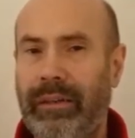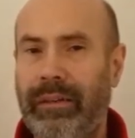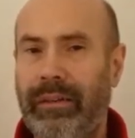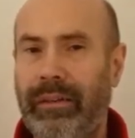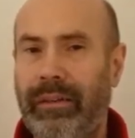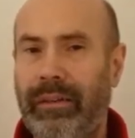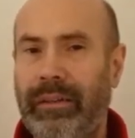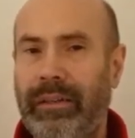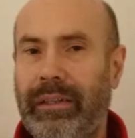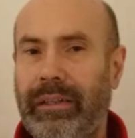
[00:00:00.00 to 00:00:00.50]

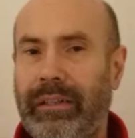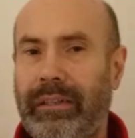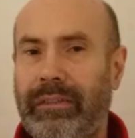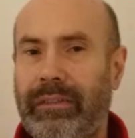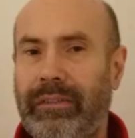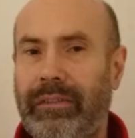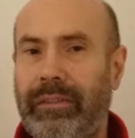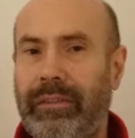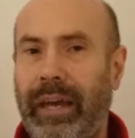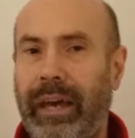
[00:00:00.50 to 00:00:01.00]
that these
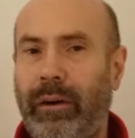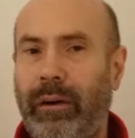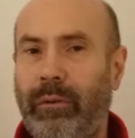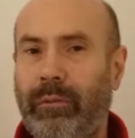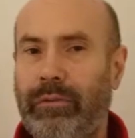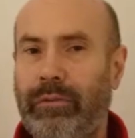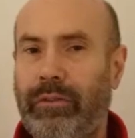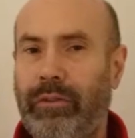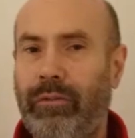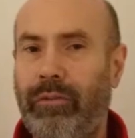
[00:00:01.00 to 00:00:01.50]

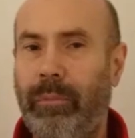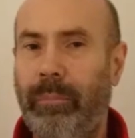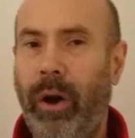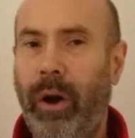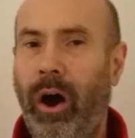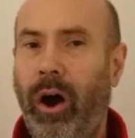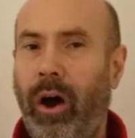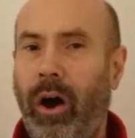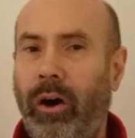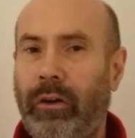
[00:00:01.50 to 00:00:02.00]
cells are
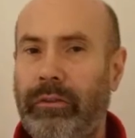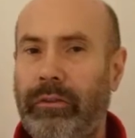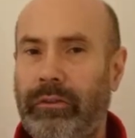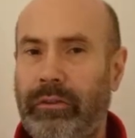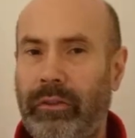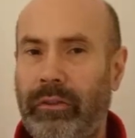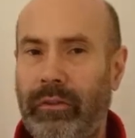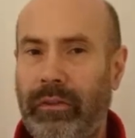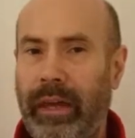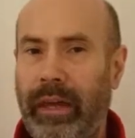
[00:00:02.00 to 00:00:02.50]
apart,
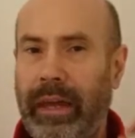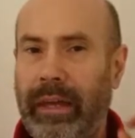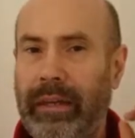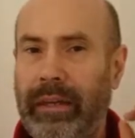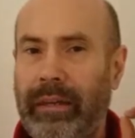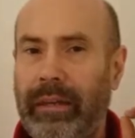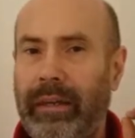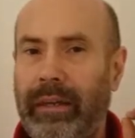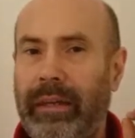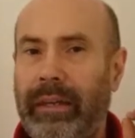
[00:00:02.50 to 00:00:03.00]
so
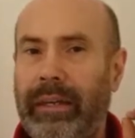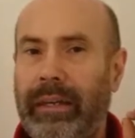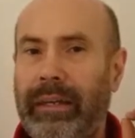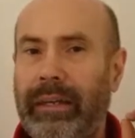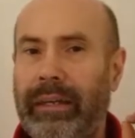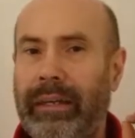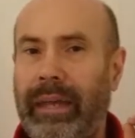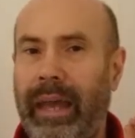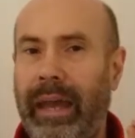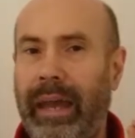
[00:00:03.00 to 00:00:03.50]
they
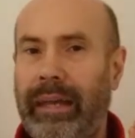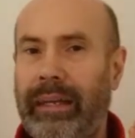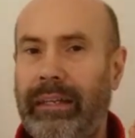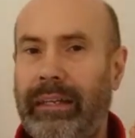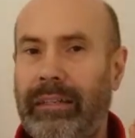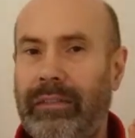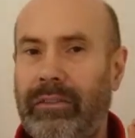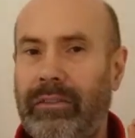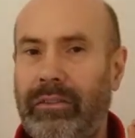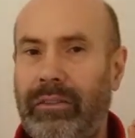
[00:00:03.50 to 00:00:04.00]

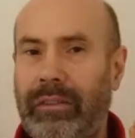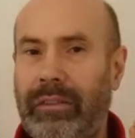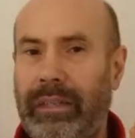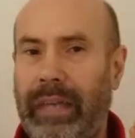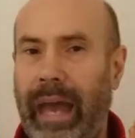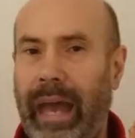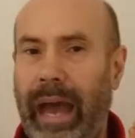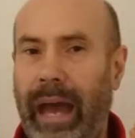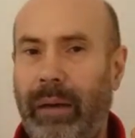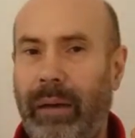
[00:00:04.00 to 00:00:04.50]
gauge the
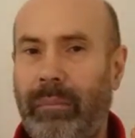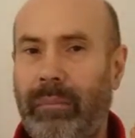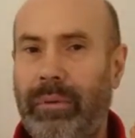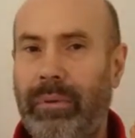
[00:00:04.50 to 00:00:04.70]
gap.